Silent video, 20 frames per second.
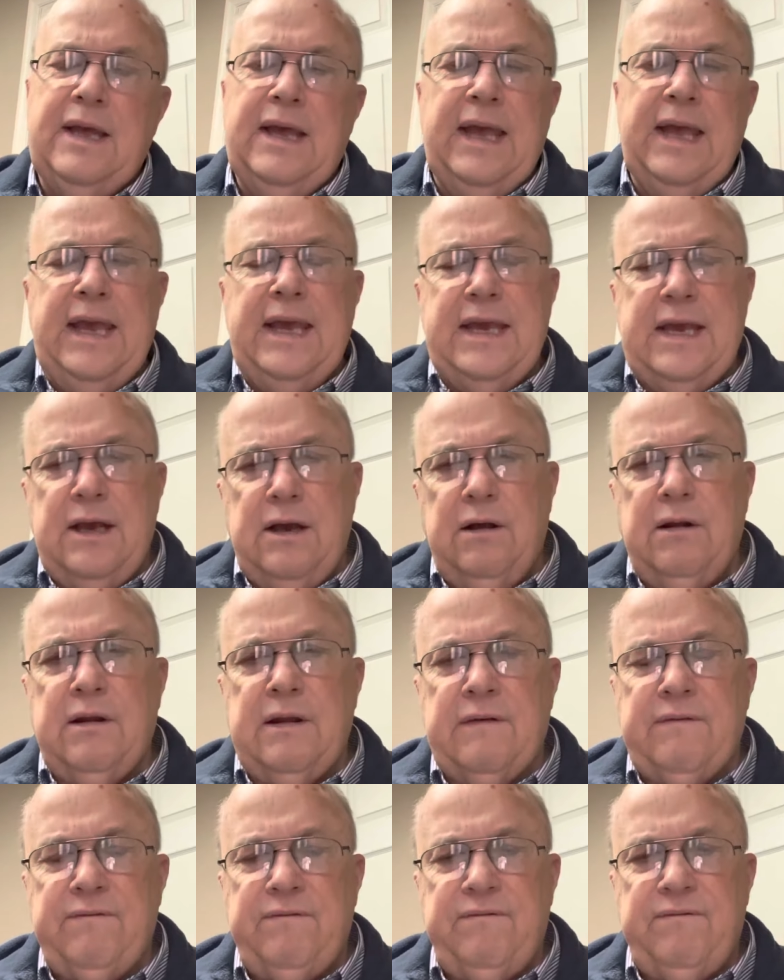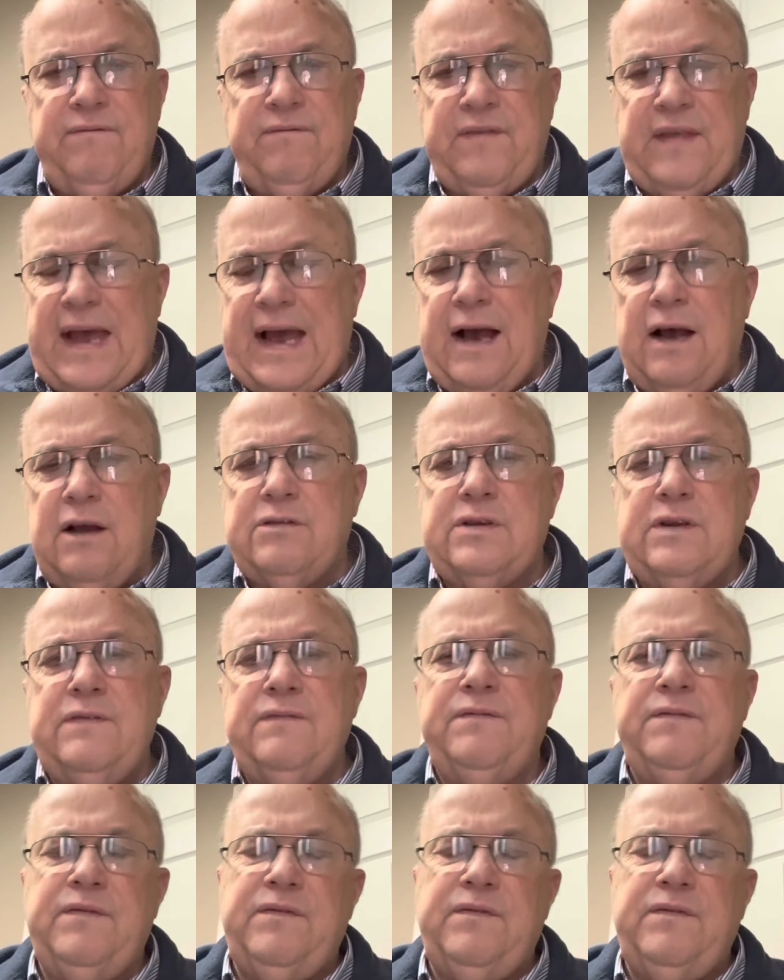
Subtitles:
He killed 1,000